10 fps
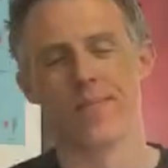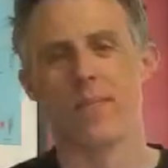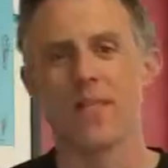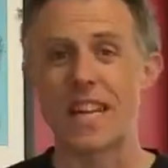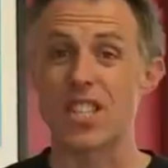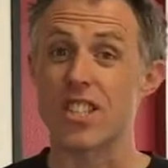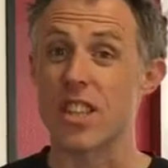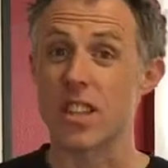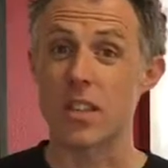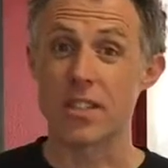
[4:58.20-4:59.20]
That's just a
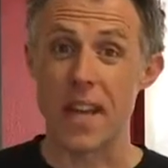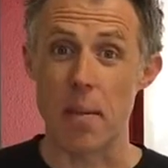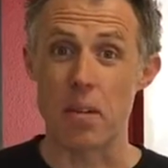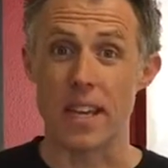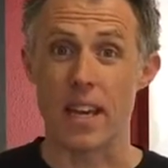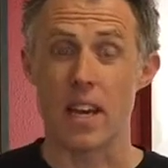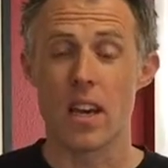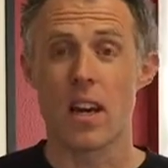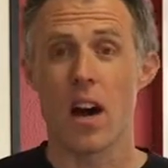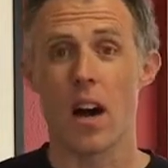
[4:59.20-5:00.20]
little sampling
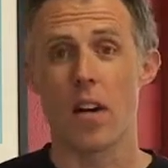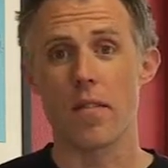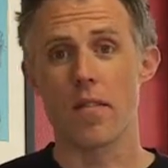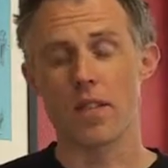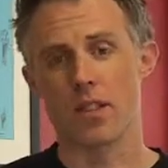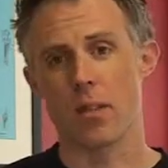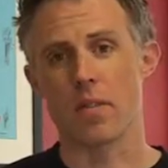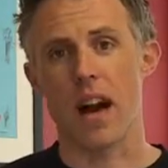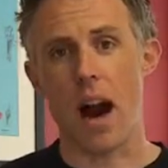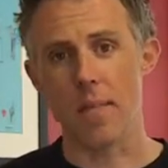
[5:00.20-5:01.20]
of some
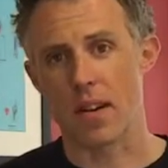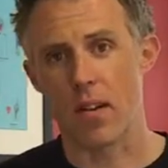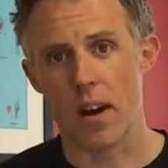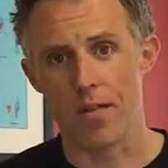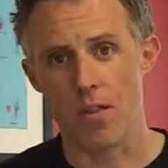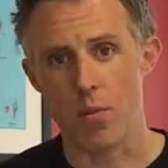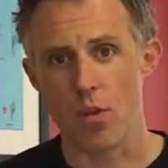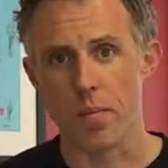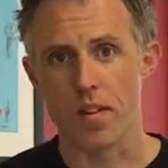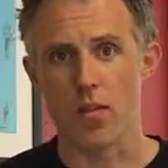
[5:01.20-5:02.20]
common CrossFit
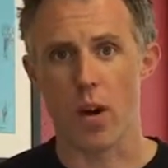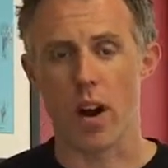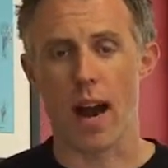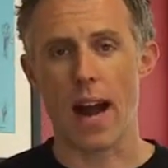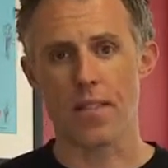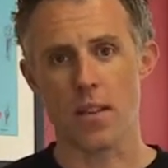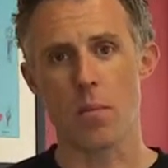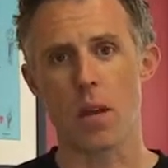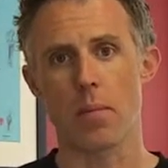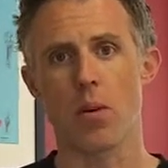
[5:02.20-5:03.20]
movements where I see
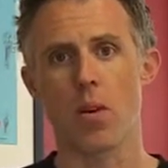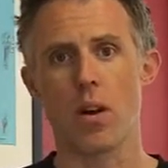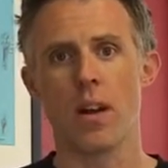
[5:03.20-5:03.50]
people